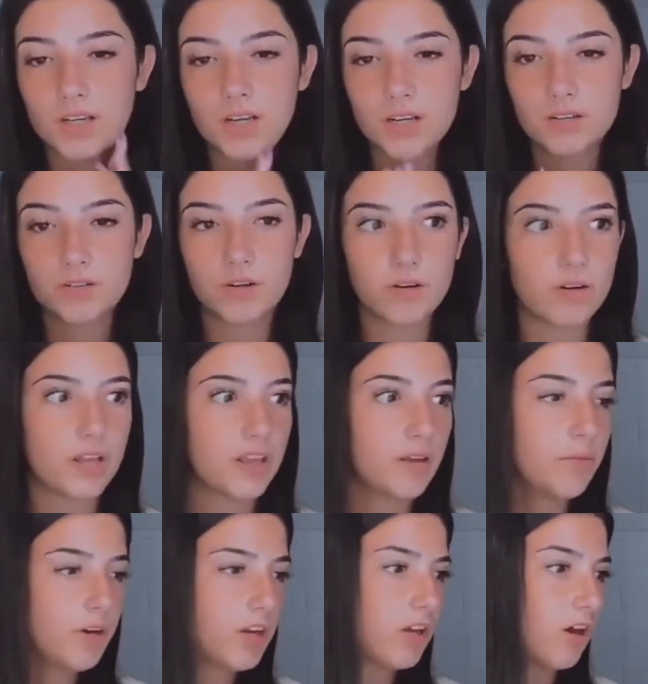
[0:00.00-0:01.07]
Yeah, I don't know.
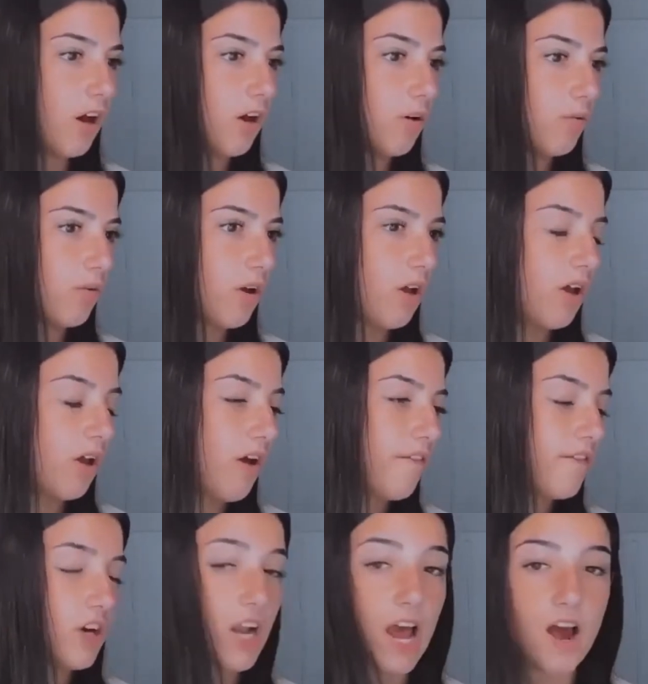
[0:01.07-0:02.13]
I think I'm gonna go
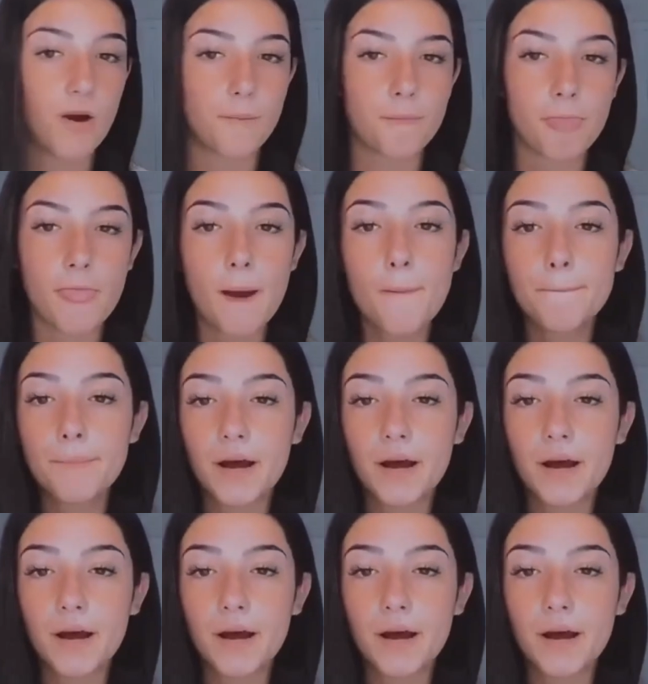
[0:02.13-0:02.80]
for now.